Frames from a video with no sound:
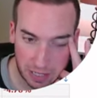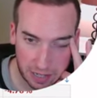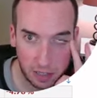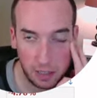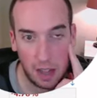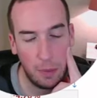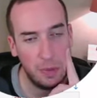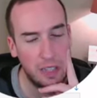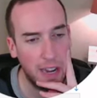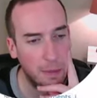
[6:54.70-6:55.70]
Looks like a
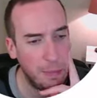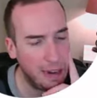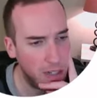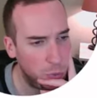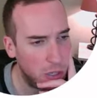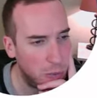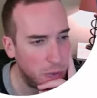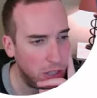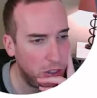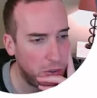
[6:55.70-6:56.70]
lot was added back in
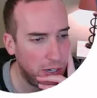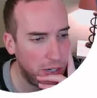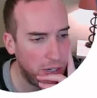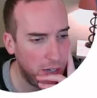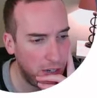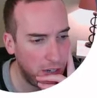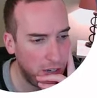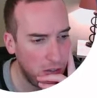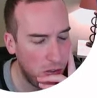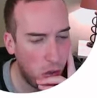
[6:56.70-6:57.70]

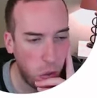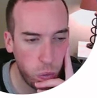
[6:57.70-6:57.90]
2023.